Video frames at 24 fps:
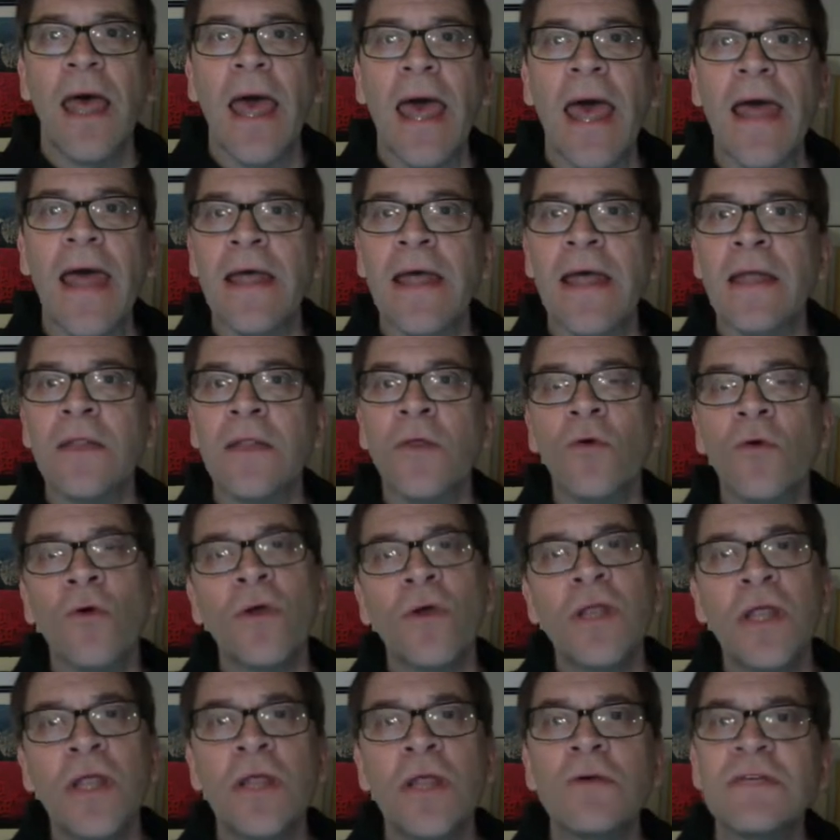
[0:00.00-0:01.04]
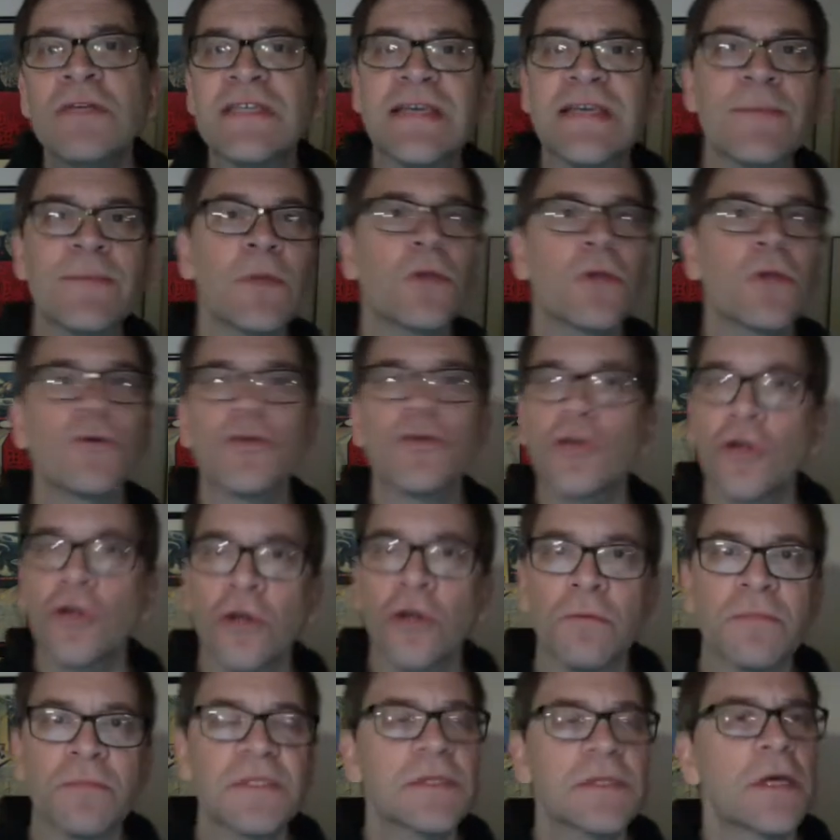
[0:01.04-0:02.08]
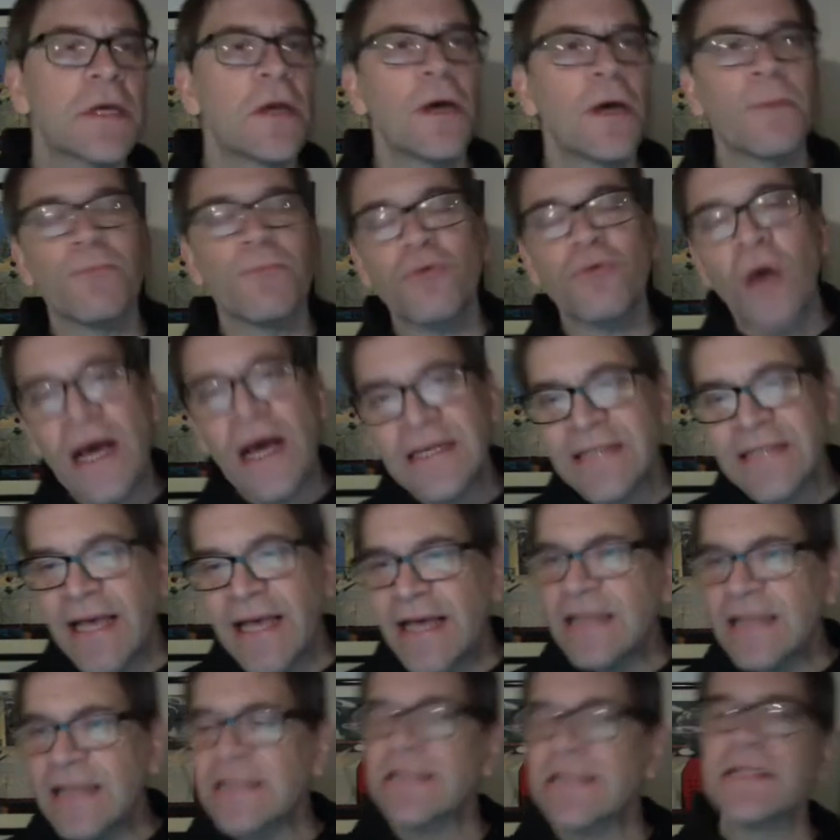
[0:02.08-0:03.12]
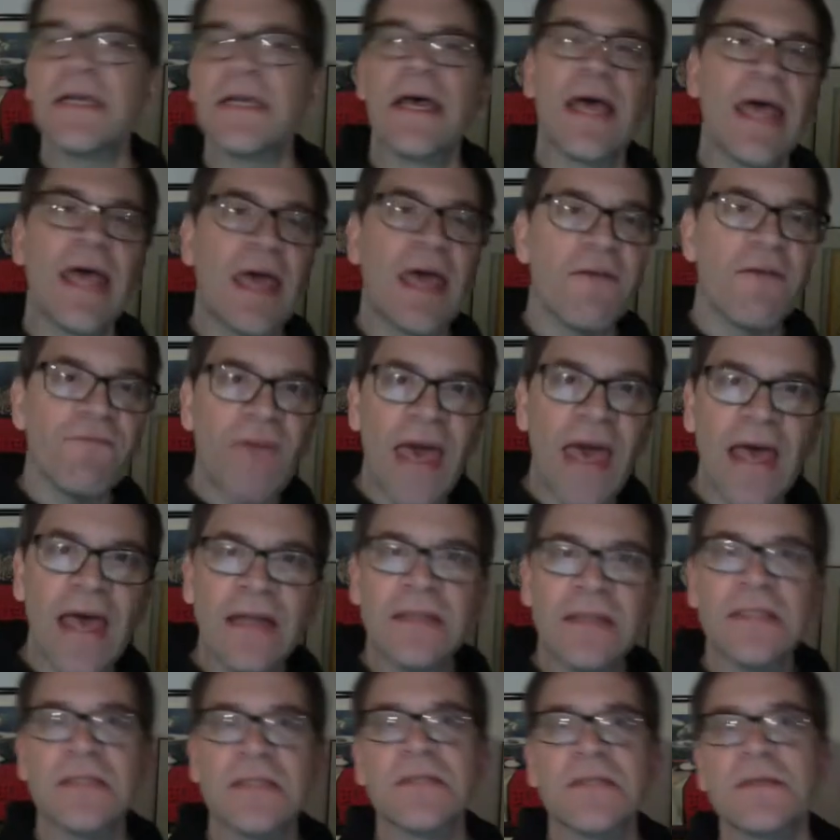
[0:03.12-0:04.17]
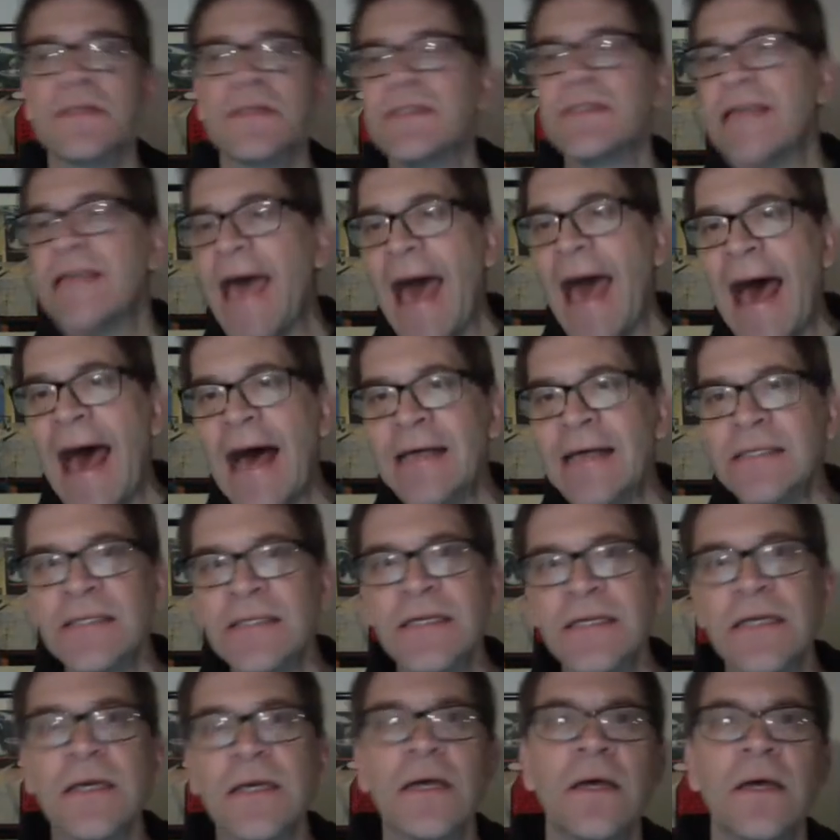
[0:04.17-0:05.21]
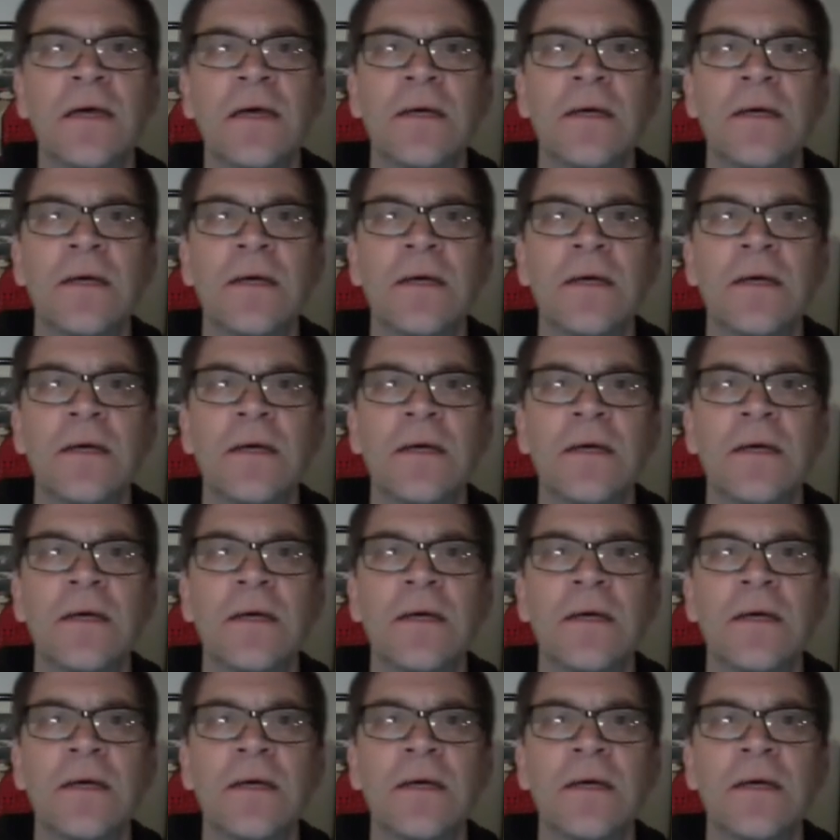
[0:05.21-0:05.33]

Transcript: And they're going to use similar terms: process, event, task.